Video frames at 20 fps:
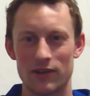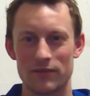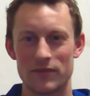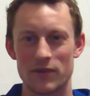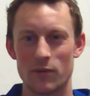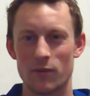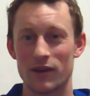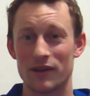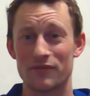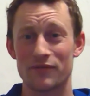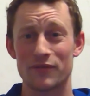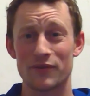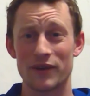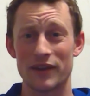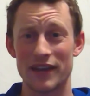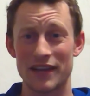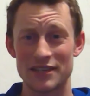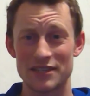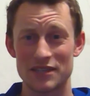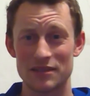If you want a
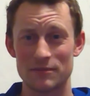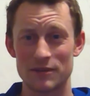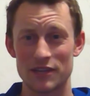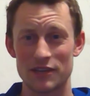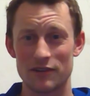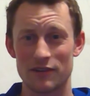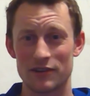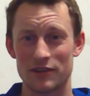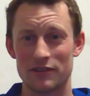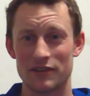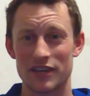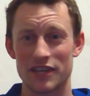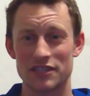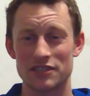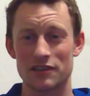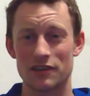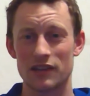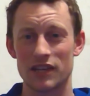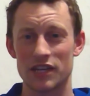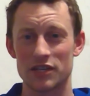free estimate on your
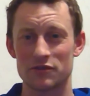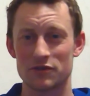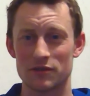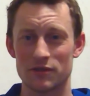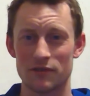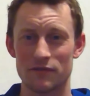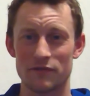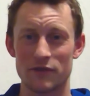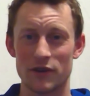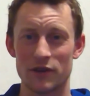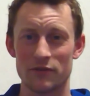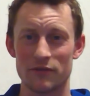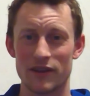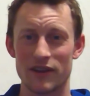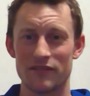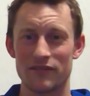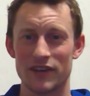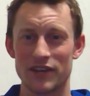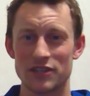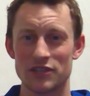kitchen electrical for your
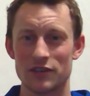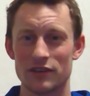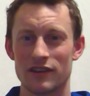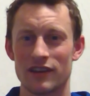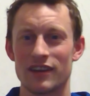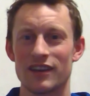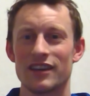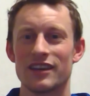renovation,